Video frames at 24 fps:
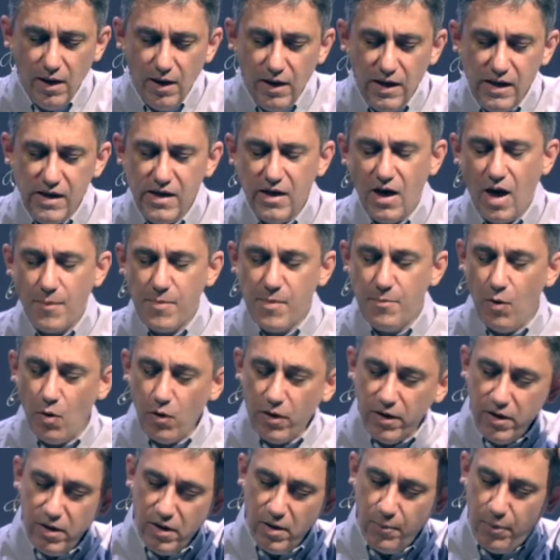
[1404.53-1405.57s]
He cannot be
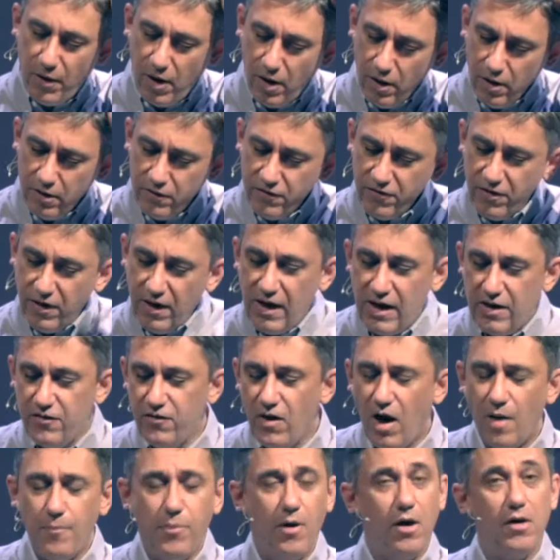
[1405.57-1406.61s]
broken into parts. He's
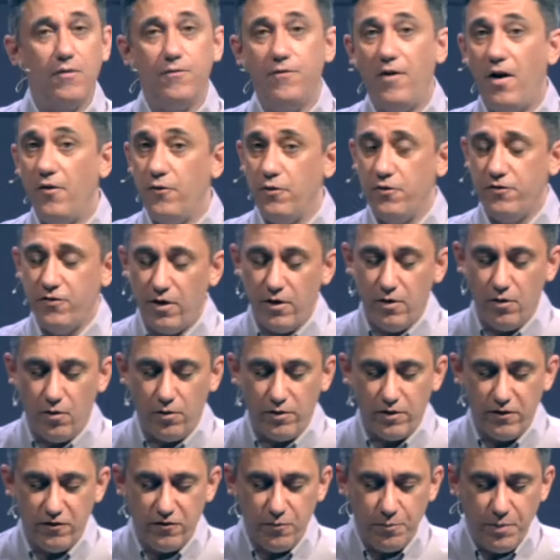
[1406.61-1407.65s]
not part Father, Son, and
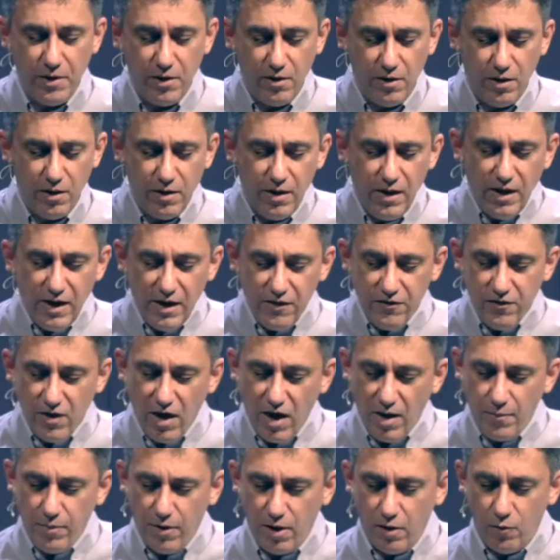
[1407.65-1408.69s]
Holy Spirit. He's
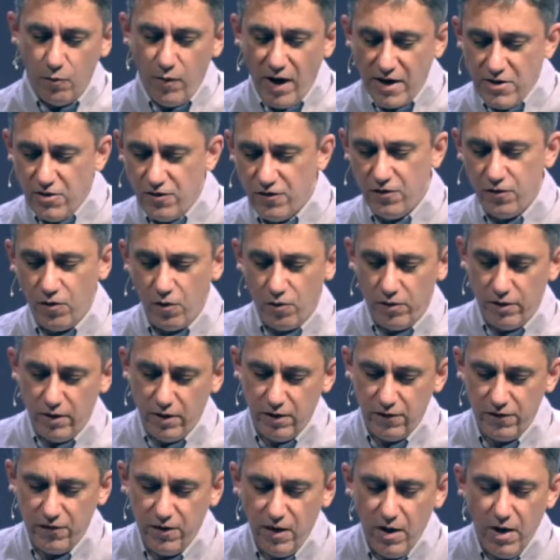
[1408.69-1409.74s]
not part righteousness,
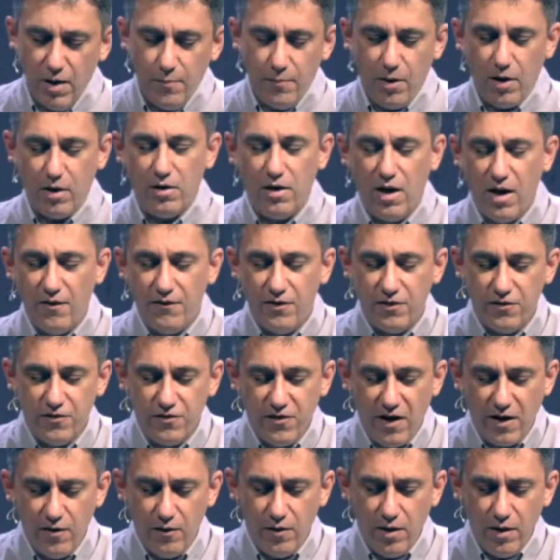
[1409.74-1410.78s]
holiness, part love,
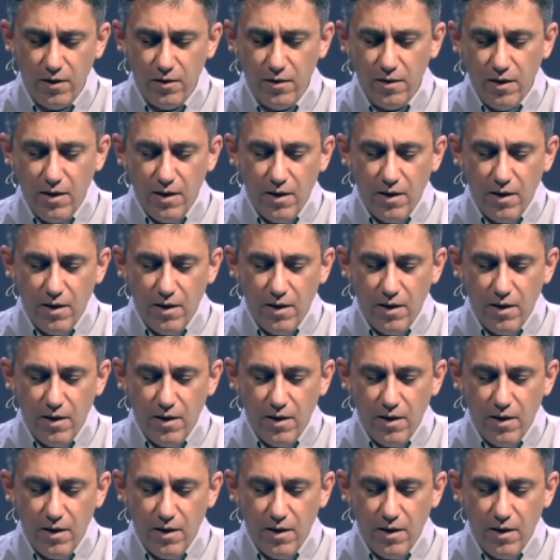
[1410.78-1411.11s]
etc.